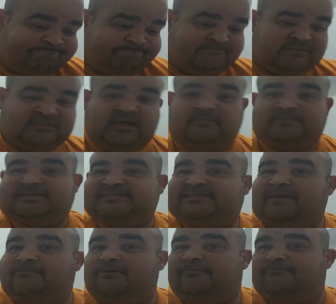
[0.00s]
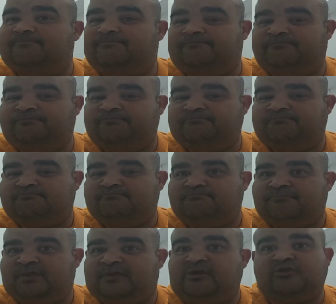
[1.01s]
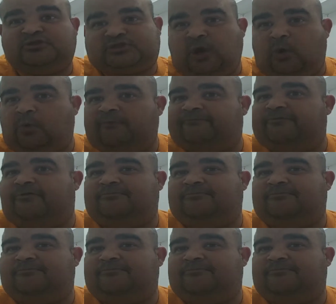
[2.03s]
Come December. The new Star Wars film.